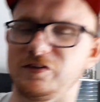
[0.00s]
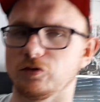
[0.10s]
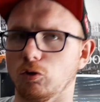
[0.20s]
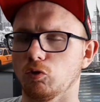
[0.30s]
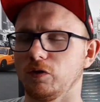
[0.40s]
6
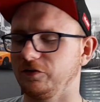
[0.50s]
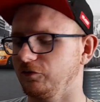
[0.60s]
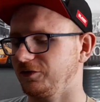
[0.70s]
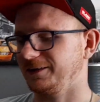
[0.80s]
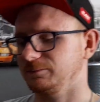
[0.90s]
gold coins.
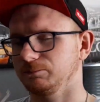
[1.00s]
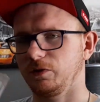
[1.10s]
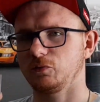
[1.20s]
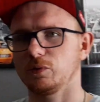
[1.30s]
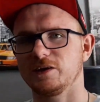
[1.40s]
Obviously,
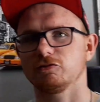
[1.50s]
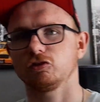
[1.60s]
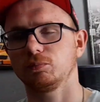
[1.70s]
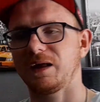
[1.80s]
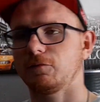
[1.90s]
it's one of the
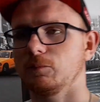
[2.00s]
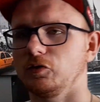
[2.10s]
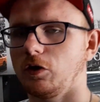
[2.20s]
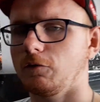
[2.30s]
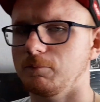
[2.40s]
original
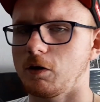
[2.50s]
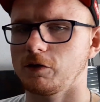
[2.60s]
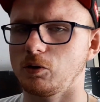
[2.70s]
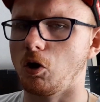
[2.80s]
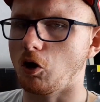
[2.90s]
platformers of
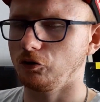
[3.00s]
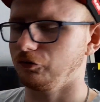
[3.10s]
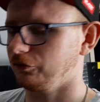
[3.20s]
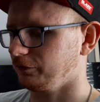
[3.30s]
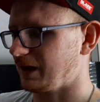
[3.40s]
Mario
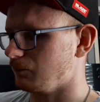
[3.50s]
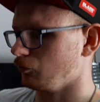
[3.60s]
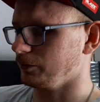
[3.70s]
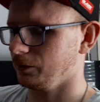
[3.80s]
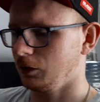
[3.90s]
on the Game
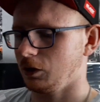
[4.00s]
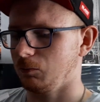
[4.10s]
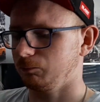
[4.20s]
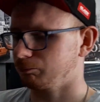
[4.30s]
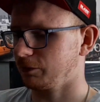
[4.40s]
Boy.
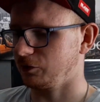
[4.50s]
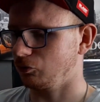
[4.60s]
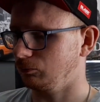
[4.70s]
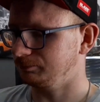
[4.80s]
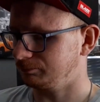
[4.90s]
Pretty
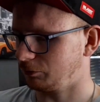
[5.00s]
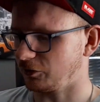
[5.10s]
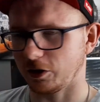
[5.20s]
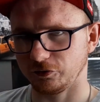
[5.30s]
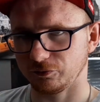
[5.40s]
cool, pretty
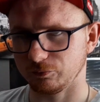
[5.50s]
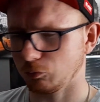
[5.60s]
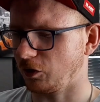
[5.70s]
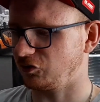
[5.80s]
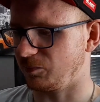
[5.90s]
nice.
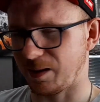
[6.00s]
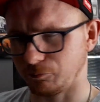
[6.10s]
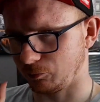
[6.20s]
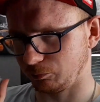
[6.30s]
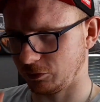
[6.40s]
Quite a cheap game
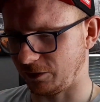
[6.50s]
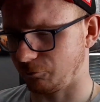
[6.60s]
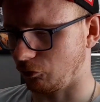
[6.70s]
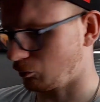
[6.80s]
to collect for